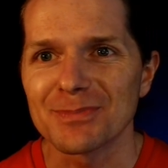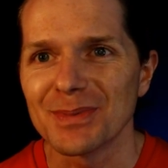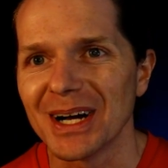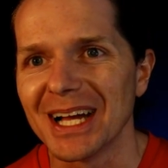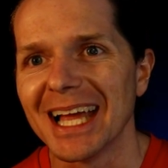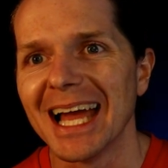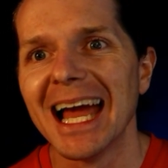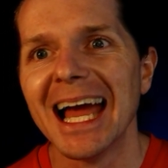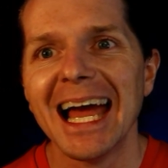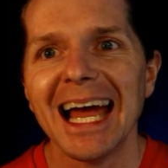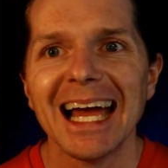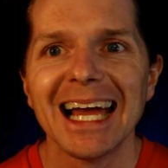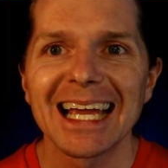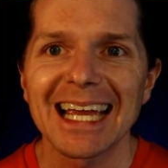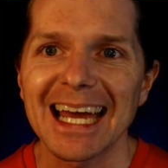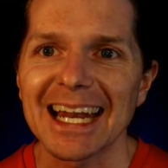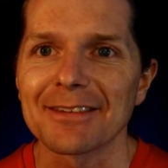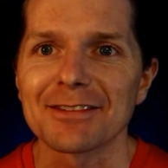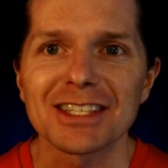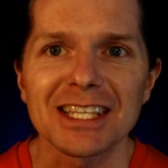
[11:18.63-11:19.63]
but
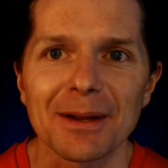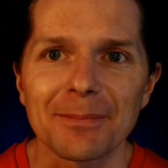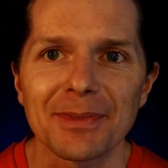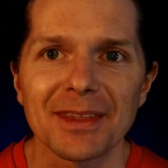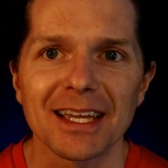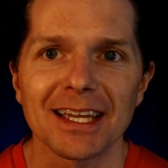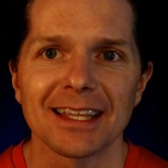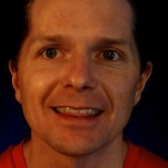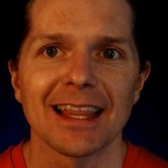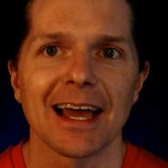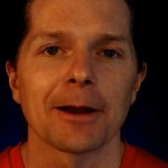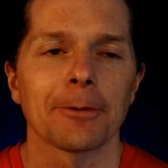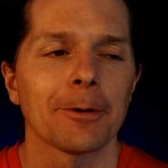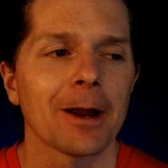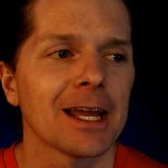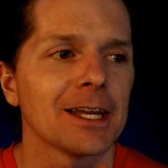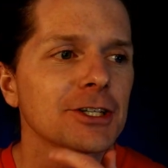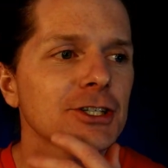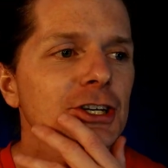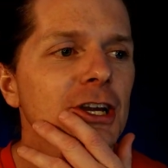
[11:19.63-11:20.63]
kind of something in that
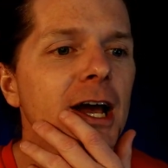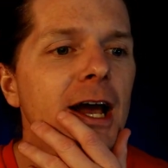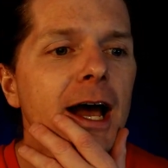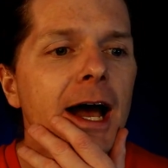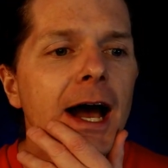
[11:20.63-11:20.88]
range.